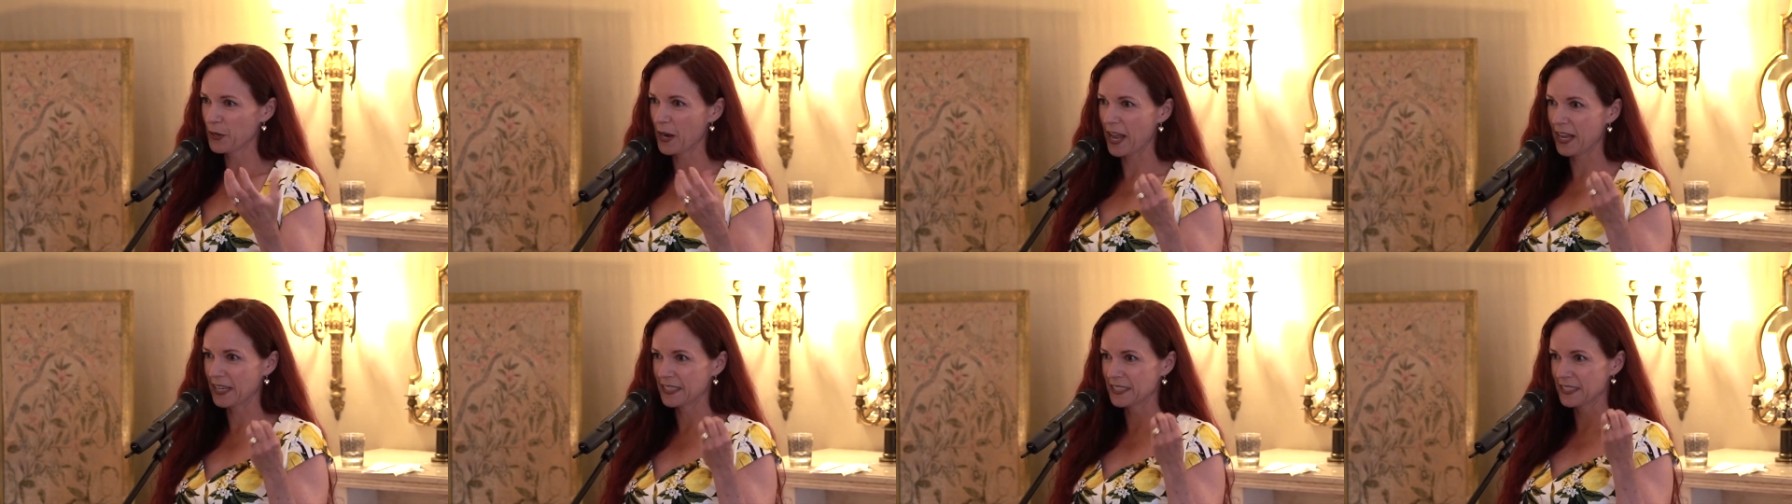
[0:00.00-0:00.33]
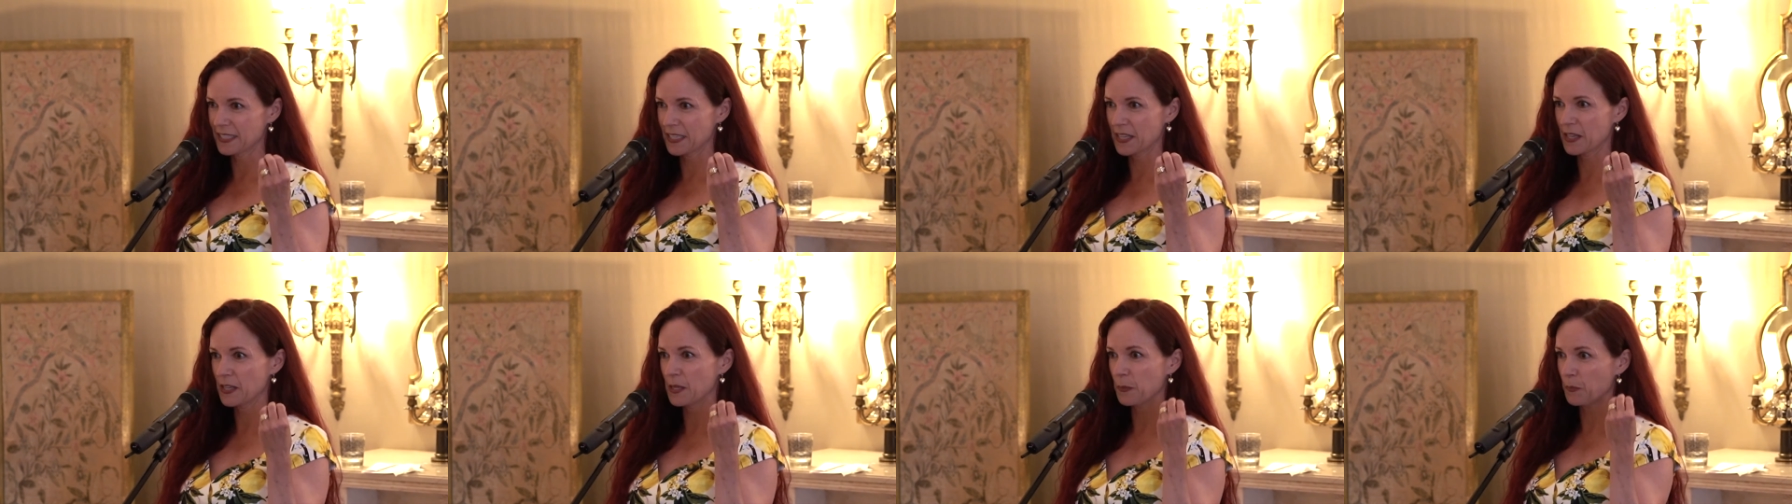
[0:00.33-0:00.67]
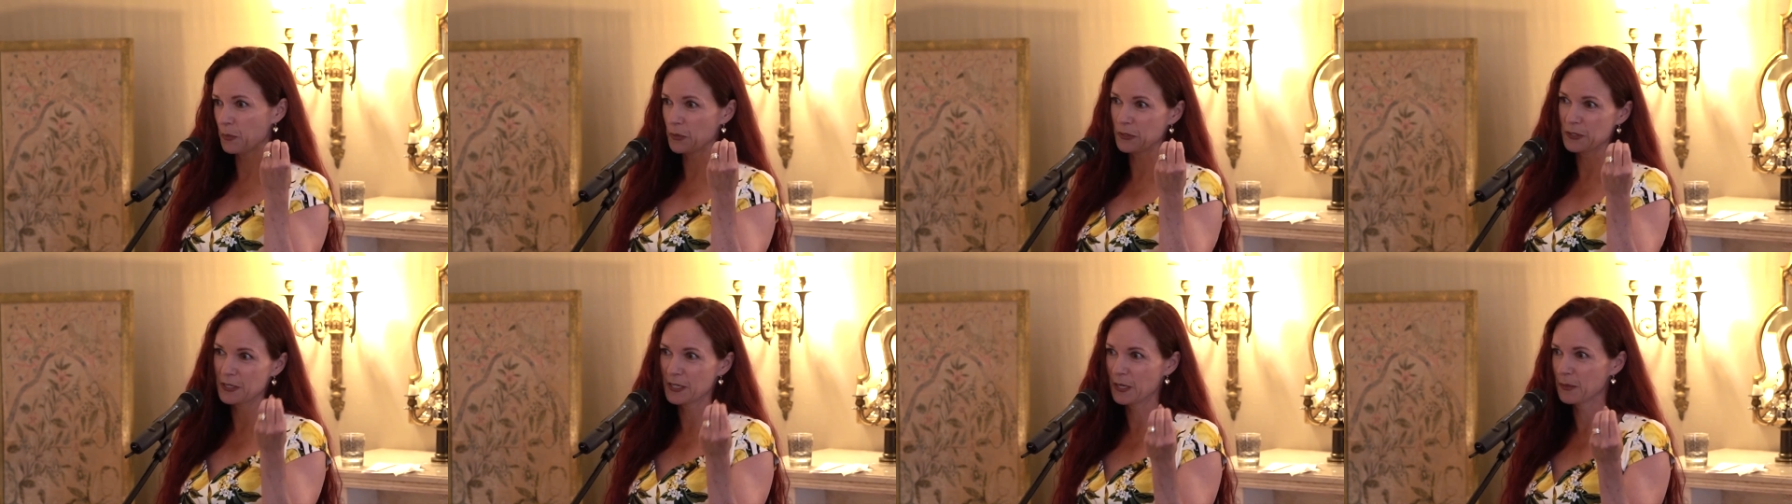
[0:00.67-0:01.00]
and the
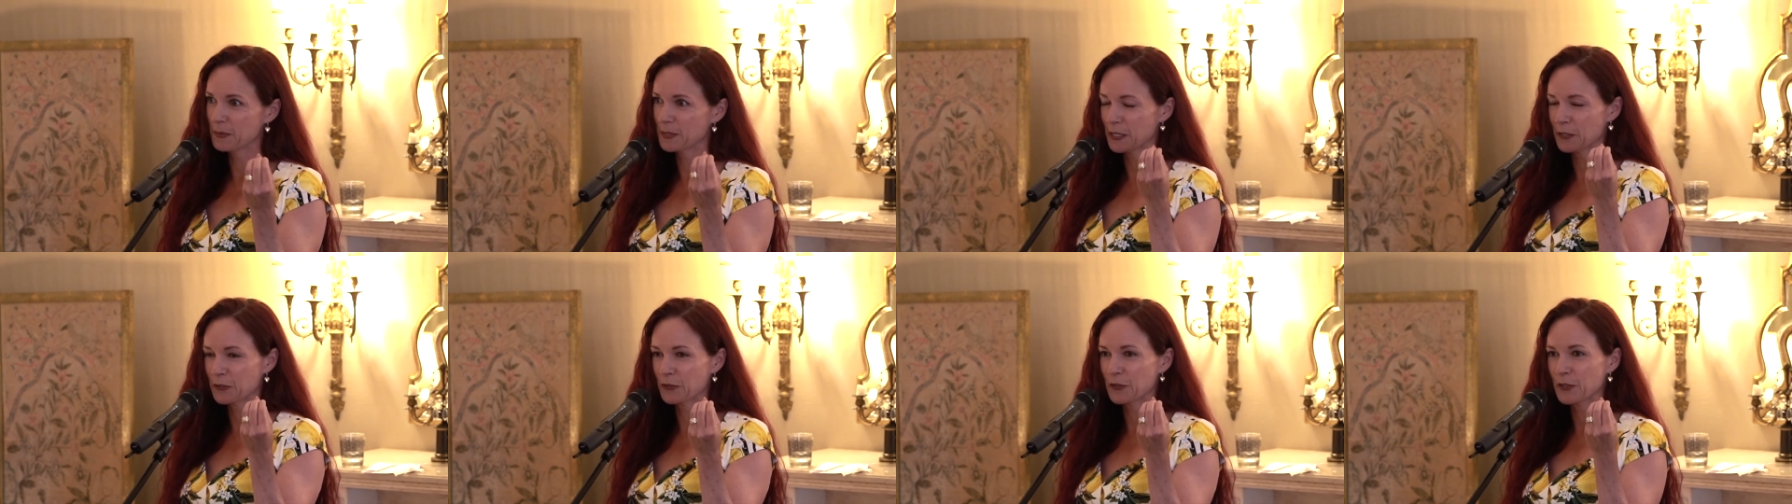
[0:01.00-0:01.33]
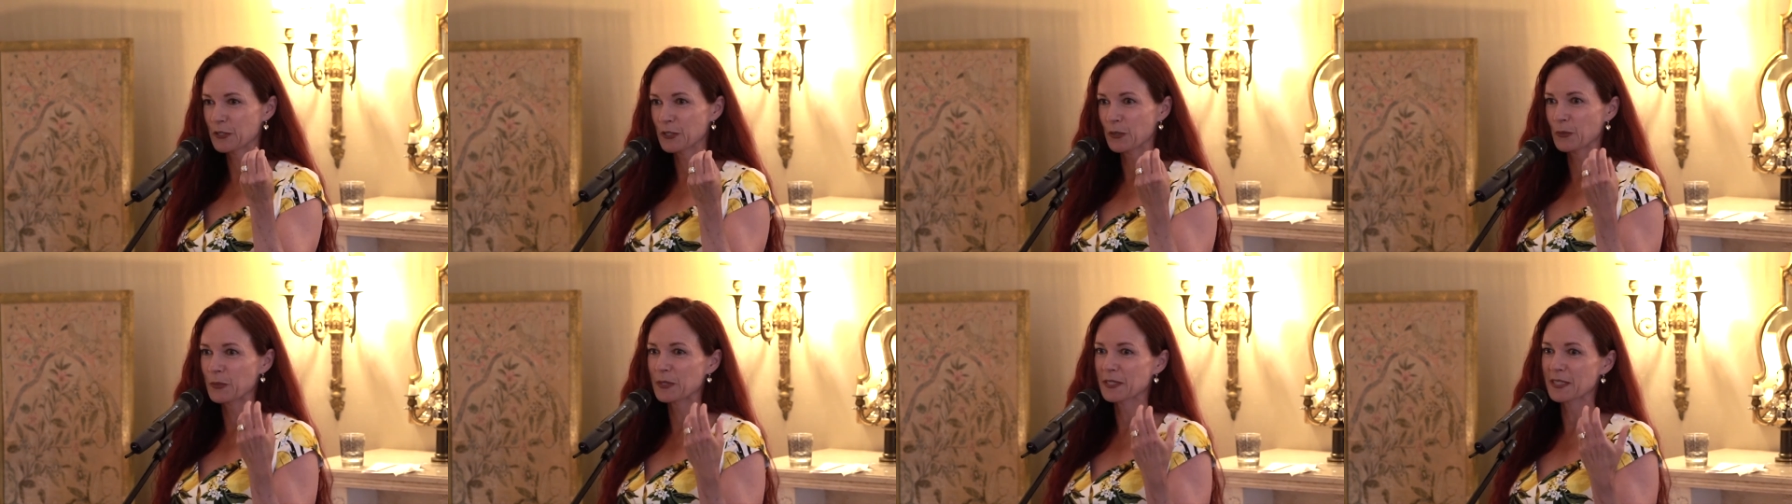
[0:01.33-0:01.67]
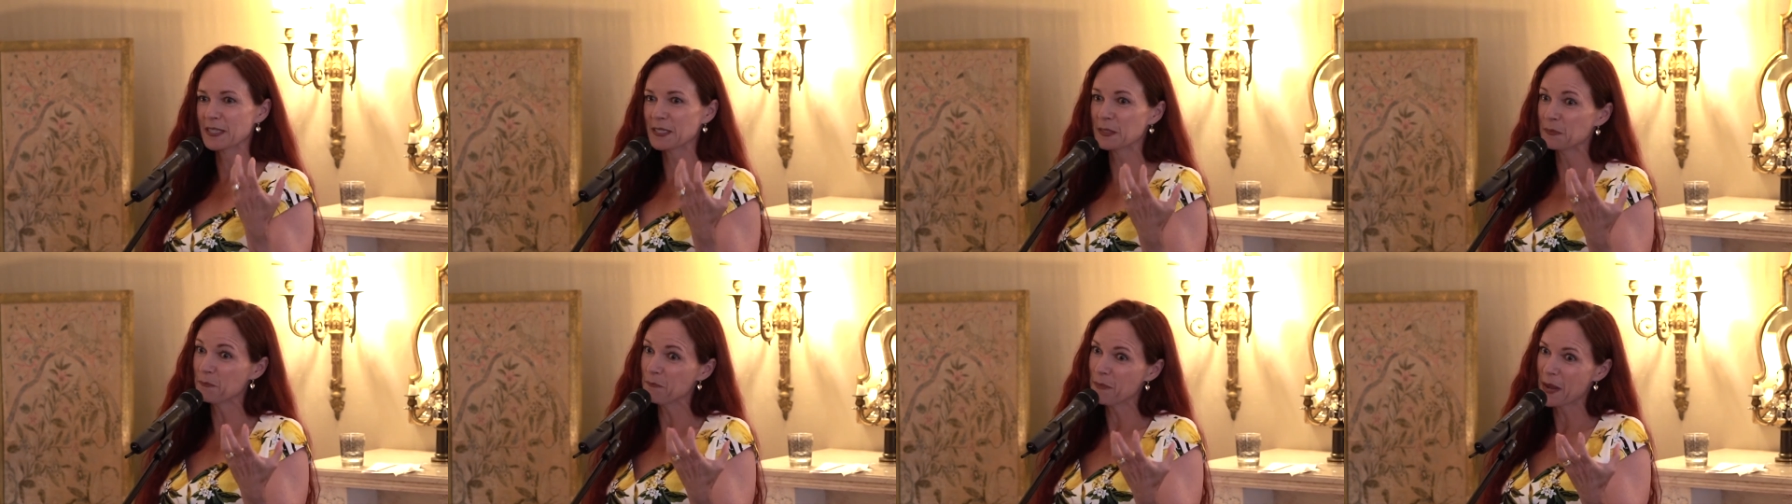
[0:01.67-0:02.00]
person he was introducing was
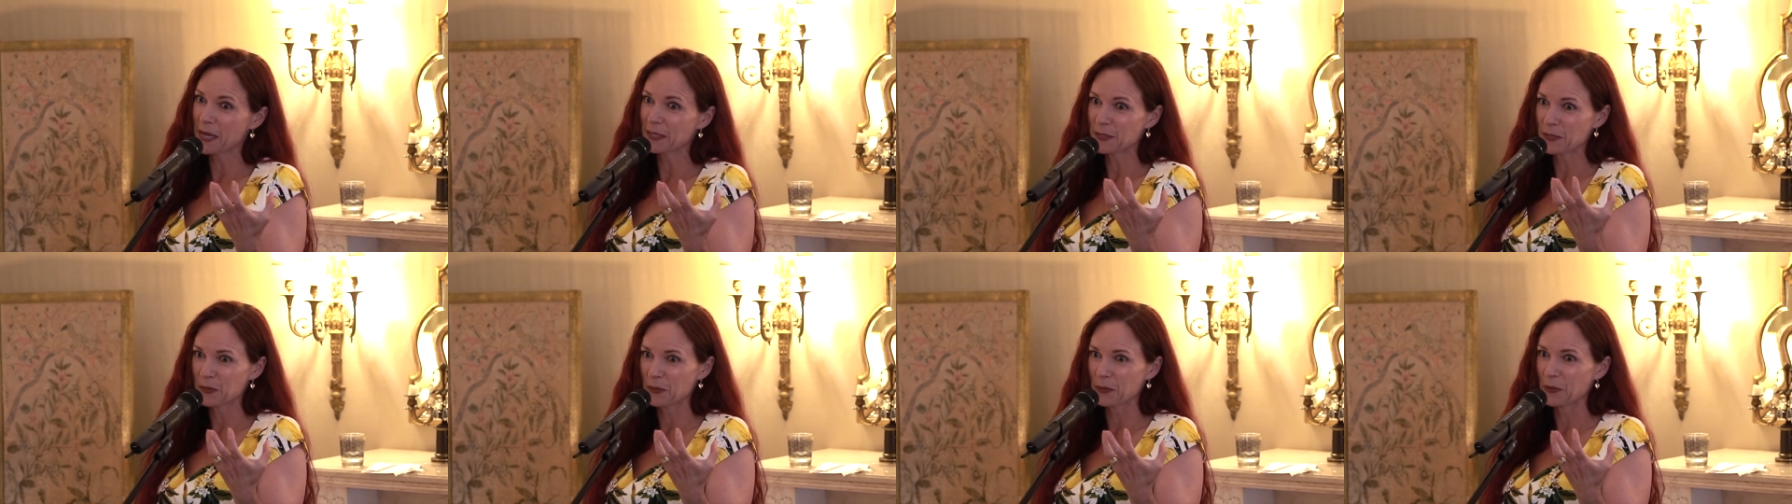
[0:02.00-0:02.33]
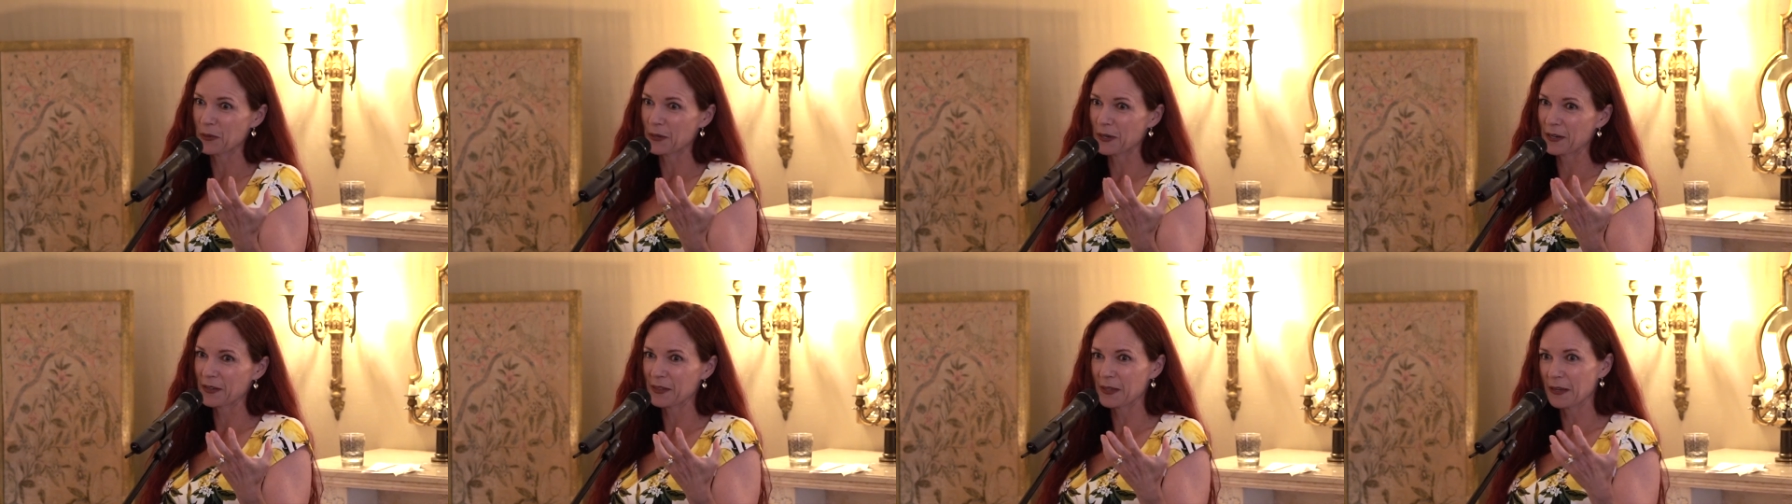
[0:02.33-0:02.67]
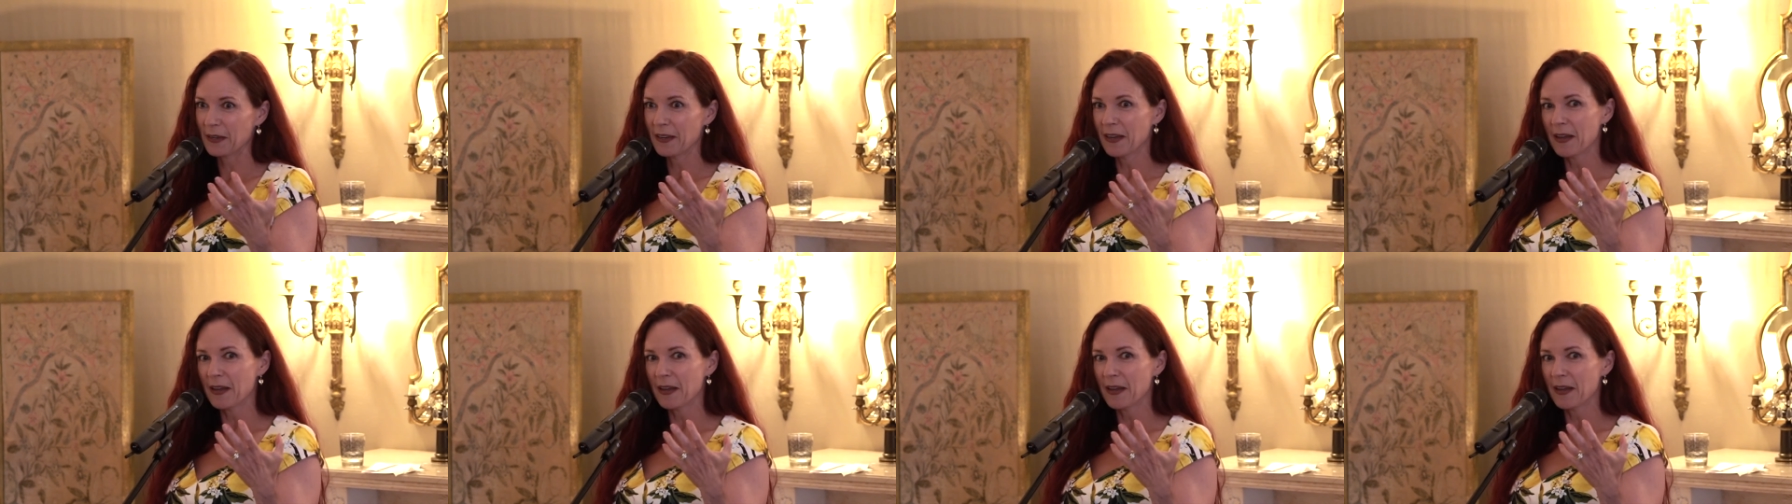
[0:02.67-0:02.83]
his mentor.